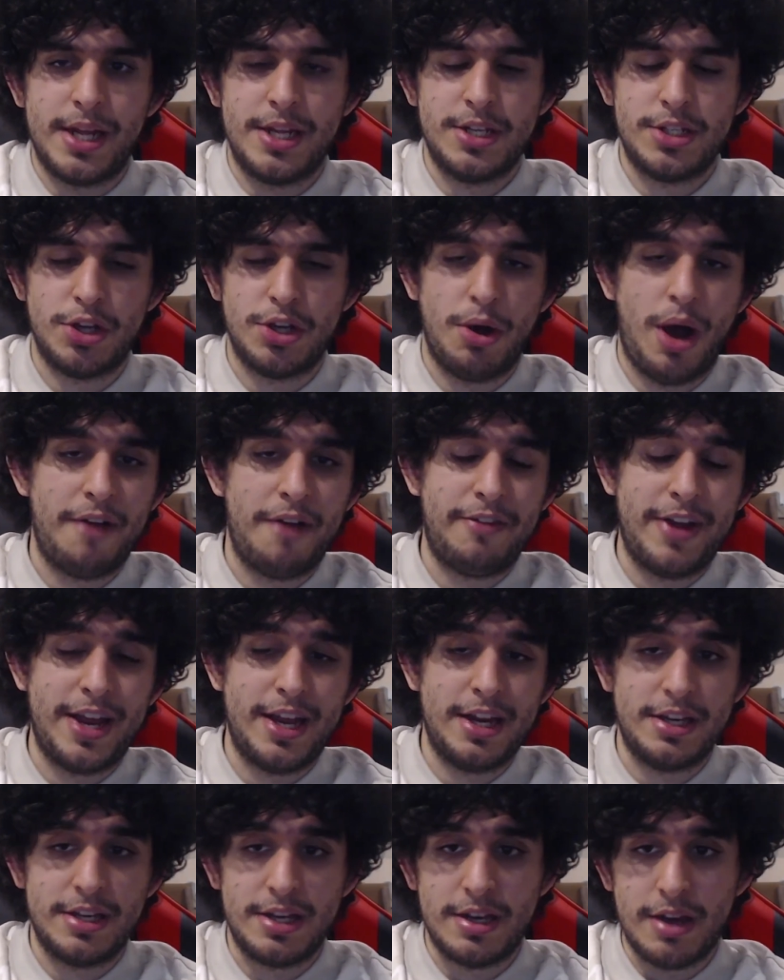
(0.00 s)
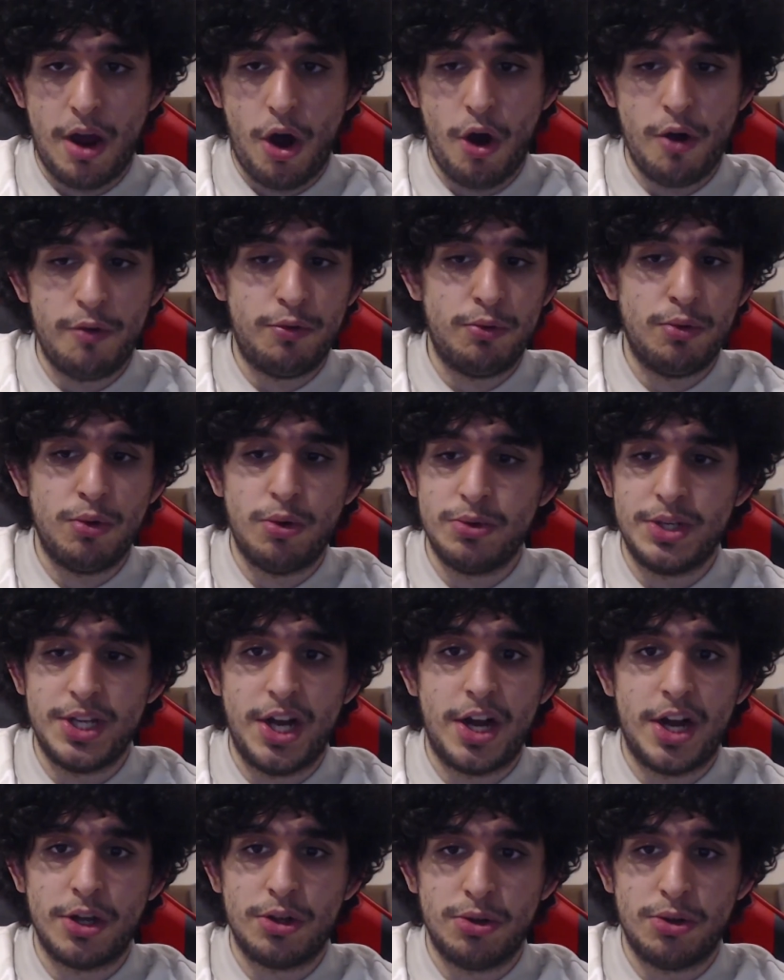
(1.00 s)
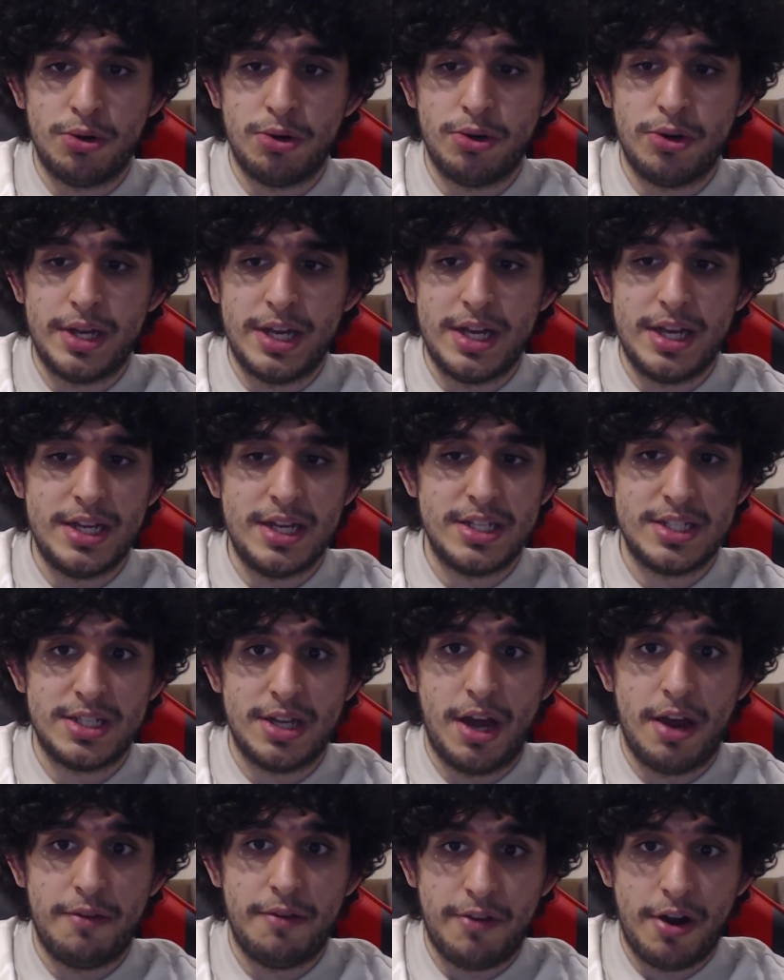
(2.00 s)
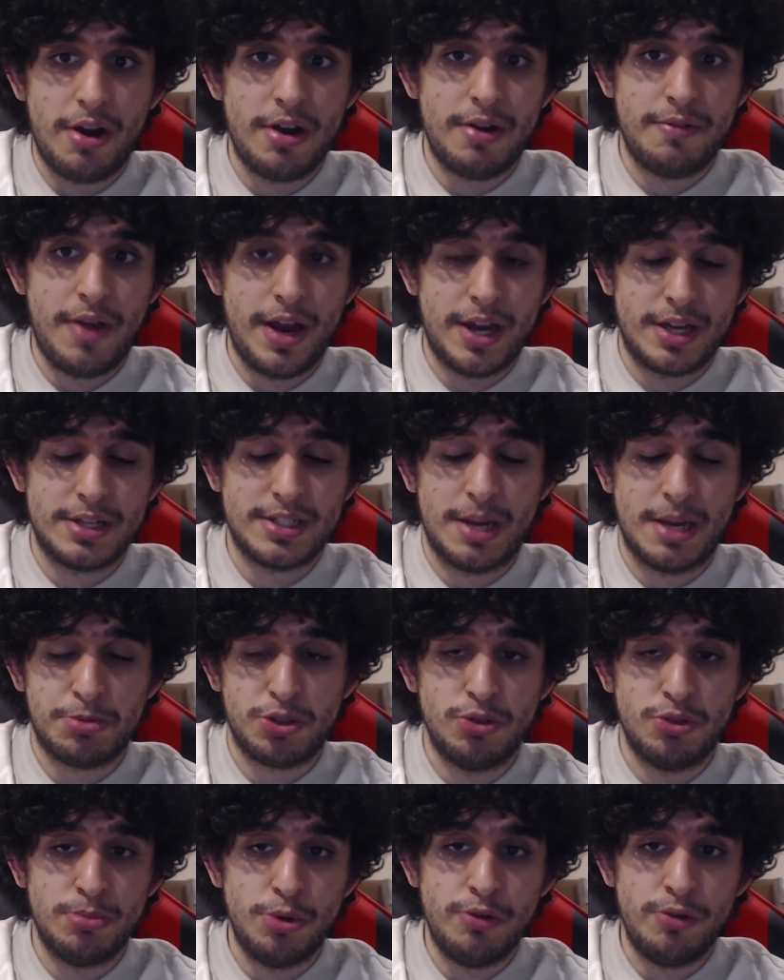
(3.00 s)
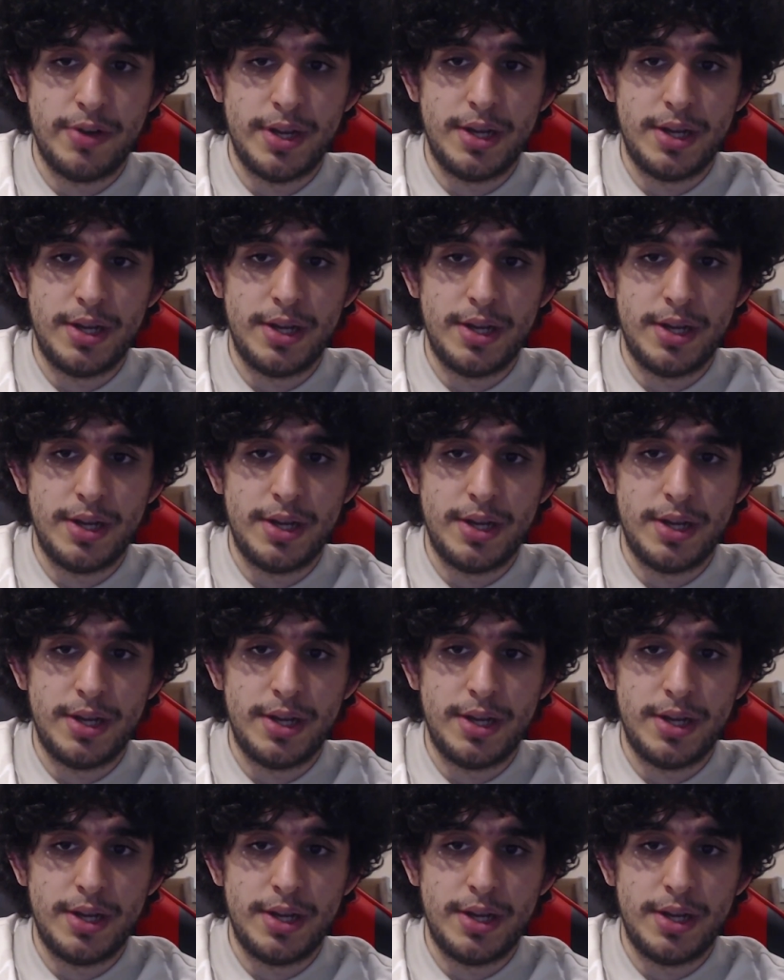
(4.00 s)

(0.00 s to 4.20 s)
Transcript: So I think overall The Iron Claw is a very exceptional movie.